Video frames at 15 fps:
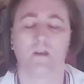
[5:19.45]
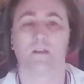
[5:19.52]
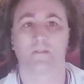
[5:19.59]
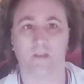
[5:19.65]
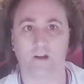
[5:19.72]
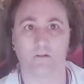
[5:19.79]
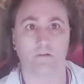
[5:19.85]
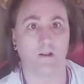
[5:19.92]

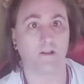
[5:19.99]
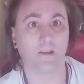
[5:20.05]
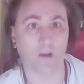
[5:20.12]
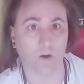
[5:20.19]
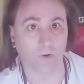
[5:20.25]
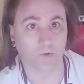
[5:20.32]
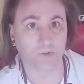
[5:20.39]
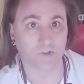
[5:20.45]
that already
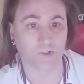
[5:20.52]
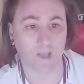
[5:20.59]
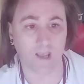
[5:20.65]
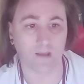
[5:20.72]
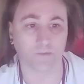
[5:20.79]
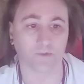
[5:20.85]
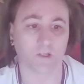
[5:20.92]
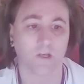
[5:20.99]
hosts
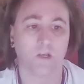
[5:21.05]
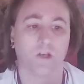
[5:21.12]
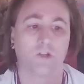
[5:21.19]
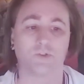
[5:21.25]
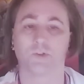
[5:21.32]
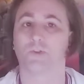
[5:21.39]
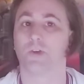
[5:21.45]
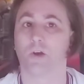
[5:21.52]
games.
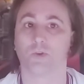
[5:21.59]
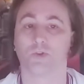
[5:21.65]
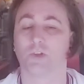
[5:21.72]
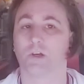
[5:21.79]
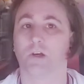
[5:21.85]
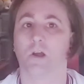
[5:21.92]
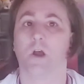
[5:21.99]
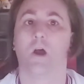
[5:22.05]
So those
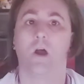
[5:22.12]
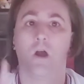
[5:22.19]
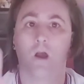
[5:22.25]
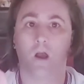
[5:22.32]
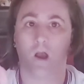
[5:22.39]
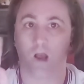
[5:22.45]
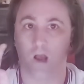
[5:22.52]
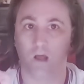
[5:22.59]
are
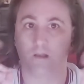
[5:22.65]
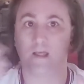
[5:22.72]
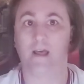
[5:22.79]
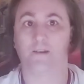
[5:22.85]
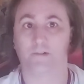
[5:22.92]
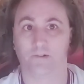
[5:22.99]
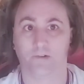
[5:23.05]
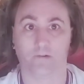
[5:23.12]

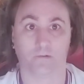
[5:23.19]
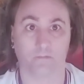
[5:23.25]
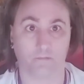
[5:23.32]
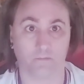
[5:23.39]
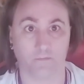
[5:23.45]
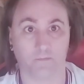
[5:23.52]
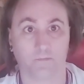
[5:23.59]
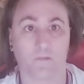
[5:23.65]
Heartland,
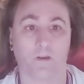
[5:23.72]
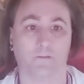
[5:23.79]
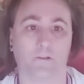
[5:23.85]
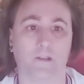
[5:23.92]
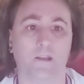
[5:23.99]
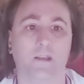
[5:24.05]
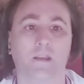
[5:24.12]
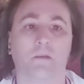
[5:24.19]
of
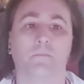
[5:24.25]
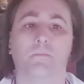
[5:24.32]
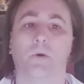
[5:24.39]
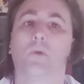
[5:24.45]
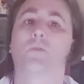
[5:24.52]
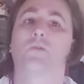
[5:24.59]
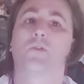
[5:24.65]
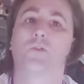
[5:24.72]
league,
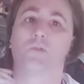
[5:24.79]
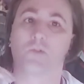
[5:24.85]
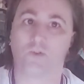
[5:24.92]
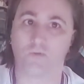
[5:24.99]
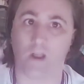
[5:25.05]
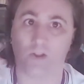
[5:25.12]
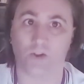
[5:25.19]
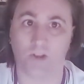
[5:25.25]
but to
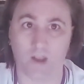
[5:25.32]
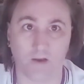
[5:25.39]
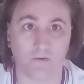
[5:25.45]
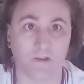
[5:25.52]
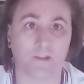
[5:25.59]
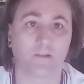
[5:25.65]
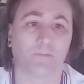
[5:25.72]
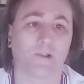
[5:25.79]
stretch it out
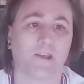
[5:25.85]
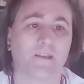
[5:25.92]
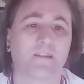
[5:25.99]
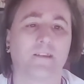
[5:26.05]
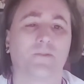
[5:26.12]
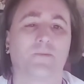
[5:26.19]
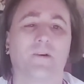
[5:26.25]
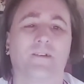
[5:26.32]
into
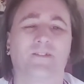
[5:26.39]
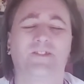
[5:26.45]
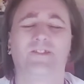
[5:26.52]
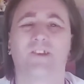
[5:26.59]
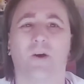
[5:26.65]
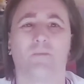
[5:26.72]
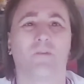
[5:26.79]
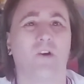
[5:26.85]
places where
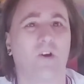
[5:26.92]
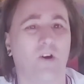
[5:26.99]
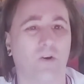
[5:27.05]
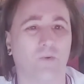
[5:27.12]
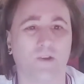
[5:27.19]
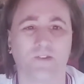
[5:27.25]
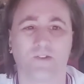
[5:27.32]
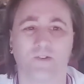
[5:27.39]
don't
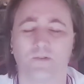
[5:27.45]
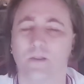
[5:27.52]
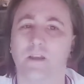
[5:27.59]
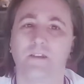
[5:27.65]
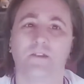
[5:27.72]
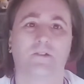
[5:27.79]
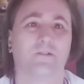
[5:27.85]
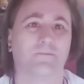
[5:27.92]
always do
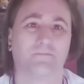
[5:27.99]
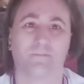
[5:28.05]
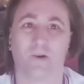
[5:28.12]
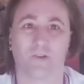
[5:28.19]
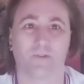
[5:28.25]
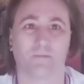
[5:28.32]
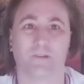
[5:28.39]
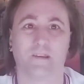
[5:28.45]
that, you could
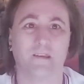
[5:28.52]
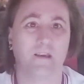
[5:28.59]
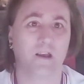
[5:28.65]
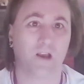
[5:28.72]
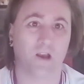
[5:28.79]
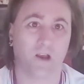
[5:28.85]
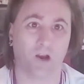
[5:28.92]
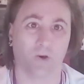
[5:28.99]
possibly
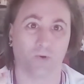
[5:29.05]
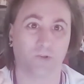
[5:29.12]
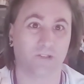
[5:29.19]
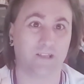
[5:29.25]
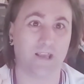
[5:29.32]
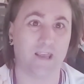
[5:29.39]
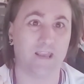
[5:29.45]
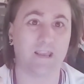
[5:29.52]

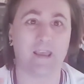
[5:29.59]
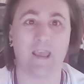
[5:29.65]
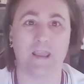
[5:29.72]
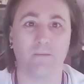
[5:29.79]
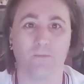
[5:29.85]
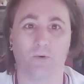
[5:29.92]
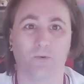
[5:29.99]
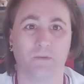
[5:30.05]
host a
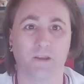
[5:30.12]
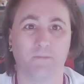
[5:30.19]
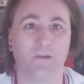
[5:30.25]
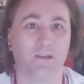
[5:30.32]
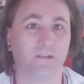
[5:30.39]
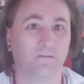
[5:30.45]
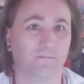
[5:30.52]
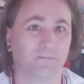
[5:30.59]
game or
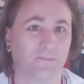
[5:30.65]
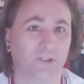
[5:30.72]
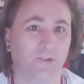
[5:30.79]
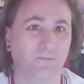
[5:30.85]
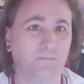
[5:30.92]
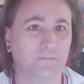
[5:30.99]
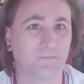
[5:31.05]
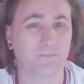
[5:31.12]
maybe
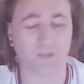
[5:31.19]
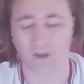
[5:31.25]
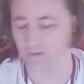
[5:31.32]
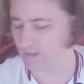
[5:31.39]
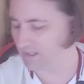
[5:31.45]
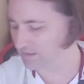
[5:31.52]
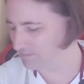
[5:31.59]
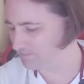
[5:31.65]
two out
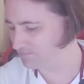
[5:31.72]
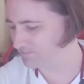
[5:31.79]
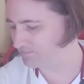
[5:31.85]
there.